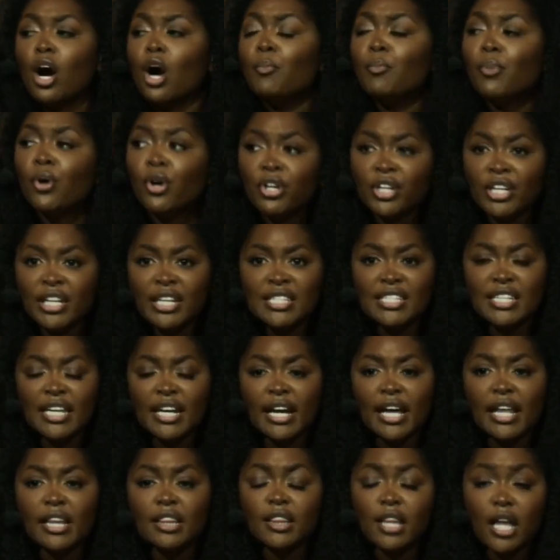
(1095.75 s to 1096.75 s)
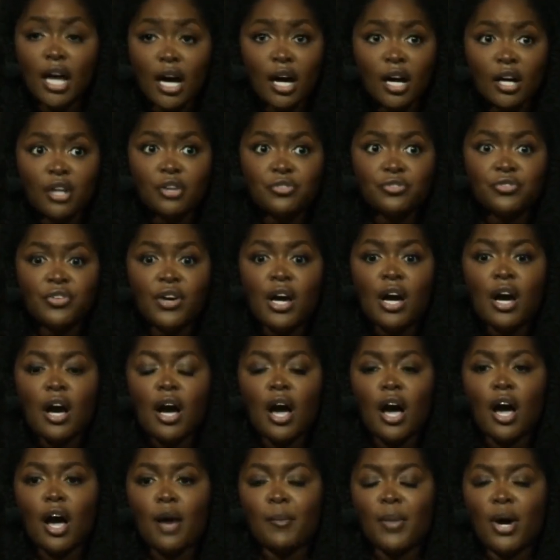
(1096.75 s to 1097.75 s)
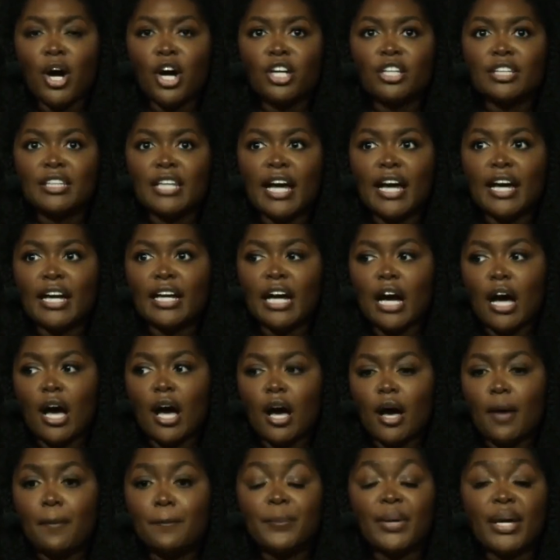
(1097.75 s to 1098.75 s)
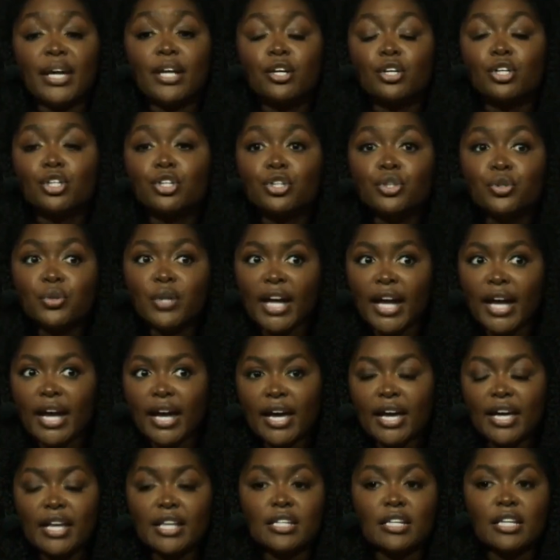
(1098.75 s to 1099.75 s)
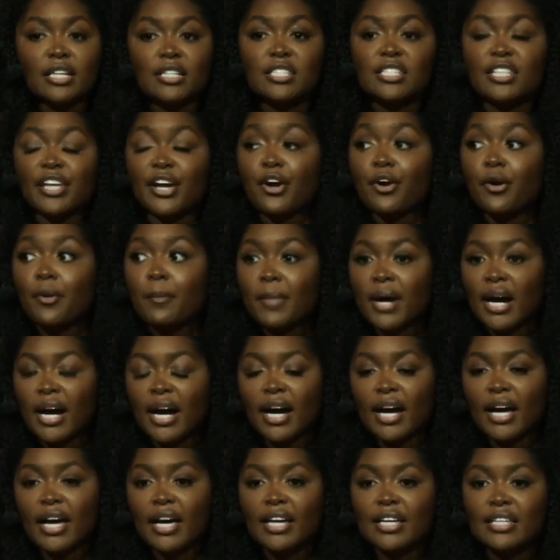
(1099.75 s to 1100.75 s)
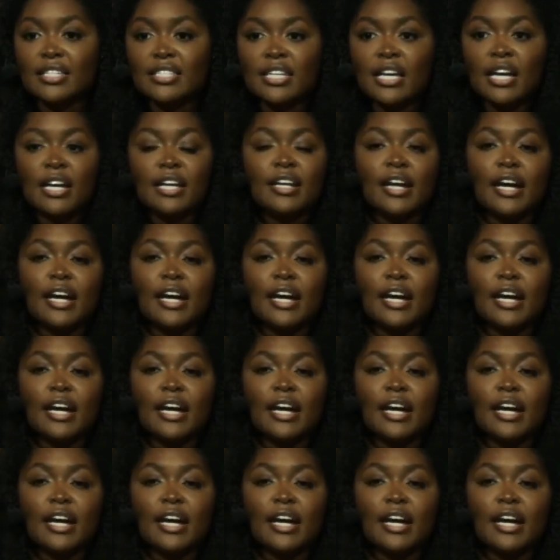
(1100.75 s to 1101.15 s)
Emollients that I love are beta-glucan, ceramides.